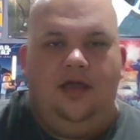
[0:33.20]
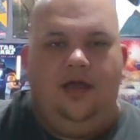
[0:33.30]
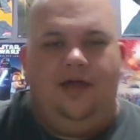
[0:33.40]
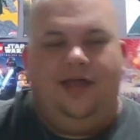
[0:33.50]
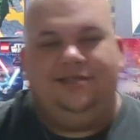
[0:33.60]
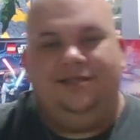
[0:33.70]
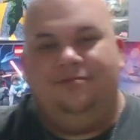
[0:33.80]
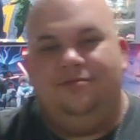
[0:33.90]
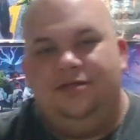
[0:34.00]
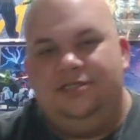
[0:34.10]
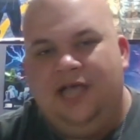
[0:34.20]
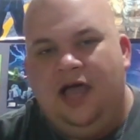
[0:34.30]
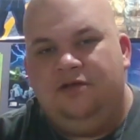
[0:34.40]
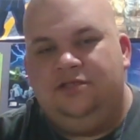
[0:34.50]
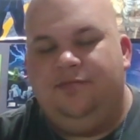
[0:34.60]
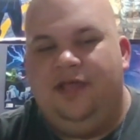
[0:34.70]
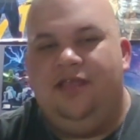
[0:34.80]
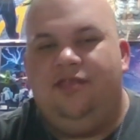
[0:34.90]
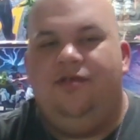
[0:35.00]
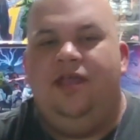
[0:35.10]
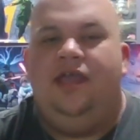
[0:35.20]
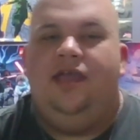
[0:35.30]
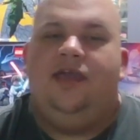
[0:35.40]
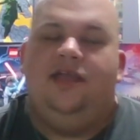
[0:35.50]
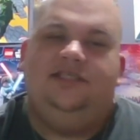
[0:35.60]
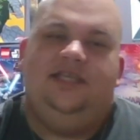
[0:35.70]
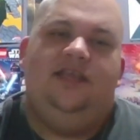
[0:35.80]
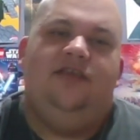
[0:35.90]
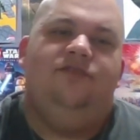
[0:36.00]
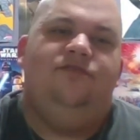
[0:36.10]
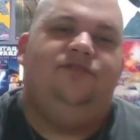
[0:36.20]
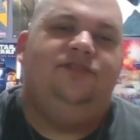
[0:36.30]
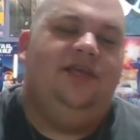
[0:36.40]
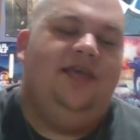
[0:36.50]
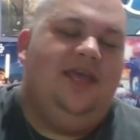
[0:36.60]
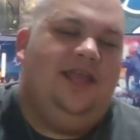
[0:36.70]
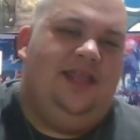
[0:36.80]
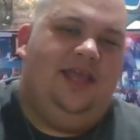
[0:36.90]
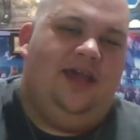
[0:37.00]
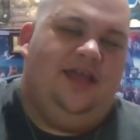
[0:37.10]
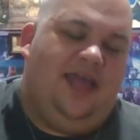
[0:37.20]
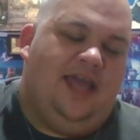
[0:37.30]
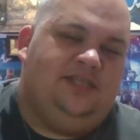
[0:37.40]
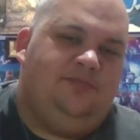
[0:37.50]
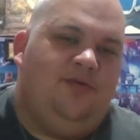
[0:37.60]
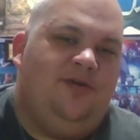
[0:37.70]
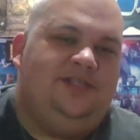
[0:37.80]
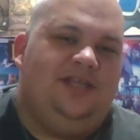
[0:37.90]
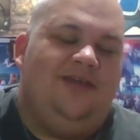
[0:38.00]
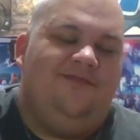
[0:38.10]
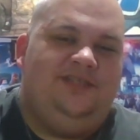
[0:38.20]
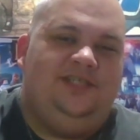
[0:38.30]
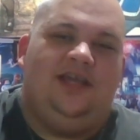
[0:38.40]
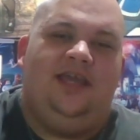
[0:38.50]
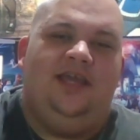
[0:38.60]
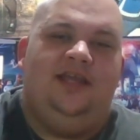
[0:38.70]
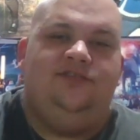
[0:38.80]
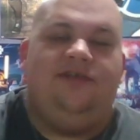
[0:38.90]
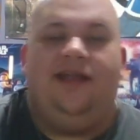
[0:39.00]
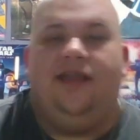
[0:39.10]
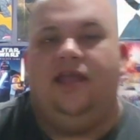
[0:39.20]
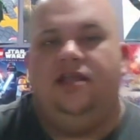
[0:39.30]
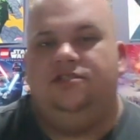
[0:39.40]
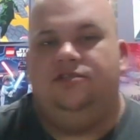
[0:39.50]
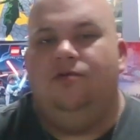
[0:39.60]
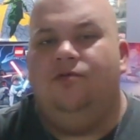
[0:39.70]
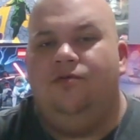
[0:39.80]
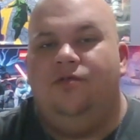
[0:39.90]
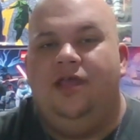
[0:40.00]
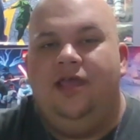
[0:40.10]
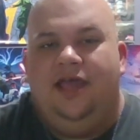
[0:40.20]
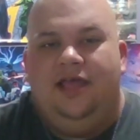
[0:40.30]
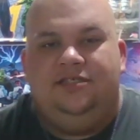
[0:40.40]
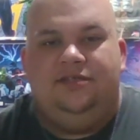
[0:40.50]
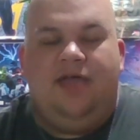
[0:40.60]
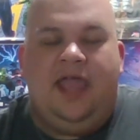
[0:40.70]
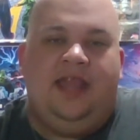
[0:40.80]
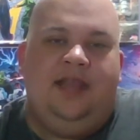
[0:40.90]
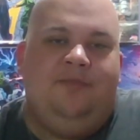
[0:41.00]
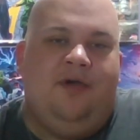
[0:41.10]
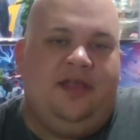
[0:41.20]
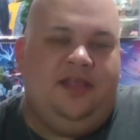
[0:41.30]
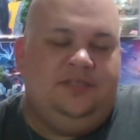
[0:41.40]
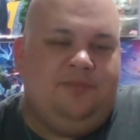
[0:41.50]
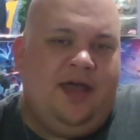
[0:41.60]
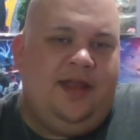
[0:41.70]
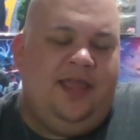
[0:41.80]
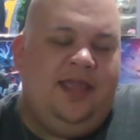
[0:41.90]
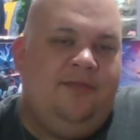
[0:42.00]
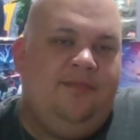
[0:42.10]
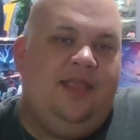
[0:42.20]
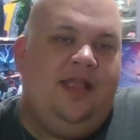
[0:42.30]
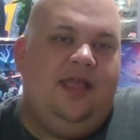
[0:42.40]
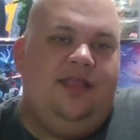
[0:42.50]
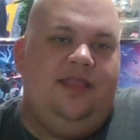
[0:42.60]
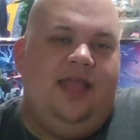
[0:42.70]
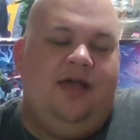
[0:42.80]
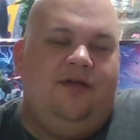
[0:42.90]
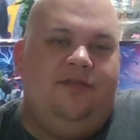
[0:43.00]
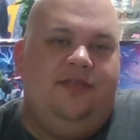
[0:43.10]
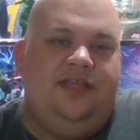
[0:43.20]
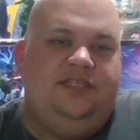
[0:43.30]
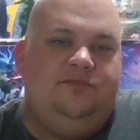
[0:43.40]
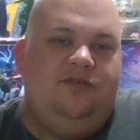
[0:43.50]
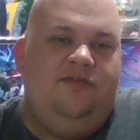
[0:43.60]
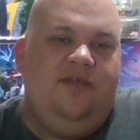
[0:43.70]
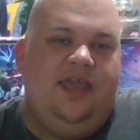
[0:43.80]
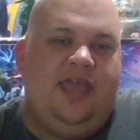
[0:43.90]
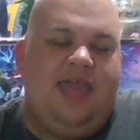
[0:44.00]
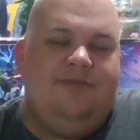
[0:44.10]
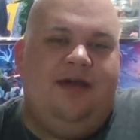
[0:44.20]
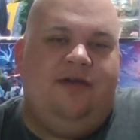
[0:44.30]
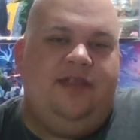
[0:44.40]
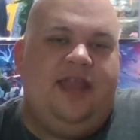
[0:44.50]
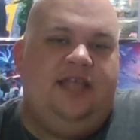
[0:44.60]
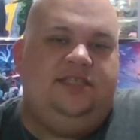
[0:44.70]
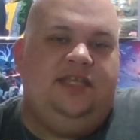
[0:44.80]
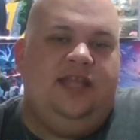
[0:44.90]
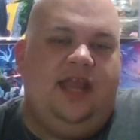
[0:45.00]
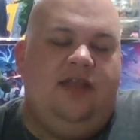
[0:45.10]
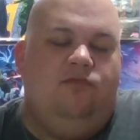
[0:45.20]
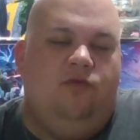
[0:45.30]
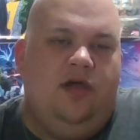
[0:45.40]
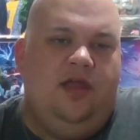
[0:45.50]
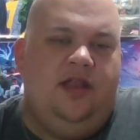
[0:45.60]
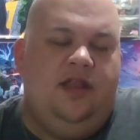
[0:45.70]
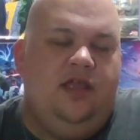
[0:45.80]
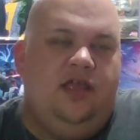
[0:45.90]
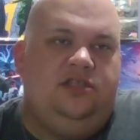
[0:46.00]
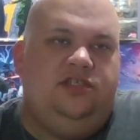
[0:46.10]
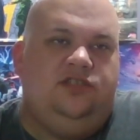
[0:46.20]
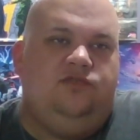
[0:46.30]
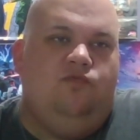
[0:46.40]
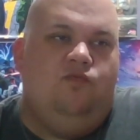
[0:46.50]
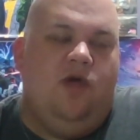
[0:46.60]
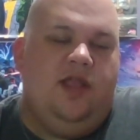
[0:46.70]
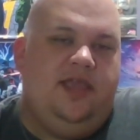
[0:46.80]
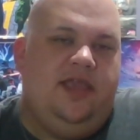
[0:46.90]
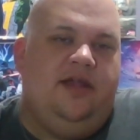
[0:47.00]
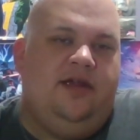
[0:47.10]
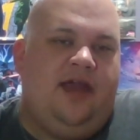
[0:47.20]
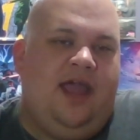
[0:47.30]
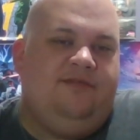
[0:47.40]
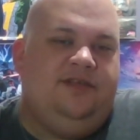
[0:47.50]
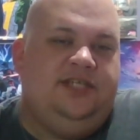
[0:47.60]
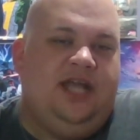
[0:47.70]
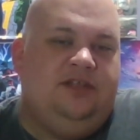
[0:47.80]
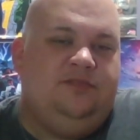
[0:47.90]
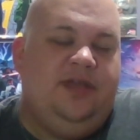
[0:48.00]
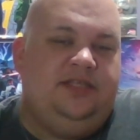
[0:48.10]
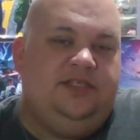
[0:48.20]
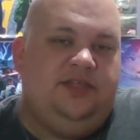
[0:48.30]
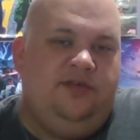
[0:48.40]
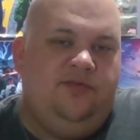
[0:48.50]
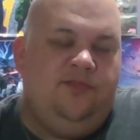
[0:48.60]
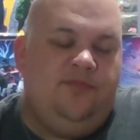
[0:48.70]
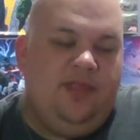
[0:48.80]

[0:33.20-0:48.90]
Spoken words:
Alright, so Child's Play 3 continues the exports of Chucky trying to get his soul into Andy Barclay's body. Now, this movie came out in 1991, just 1 year after Child's Play 2.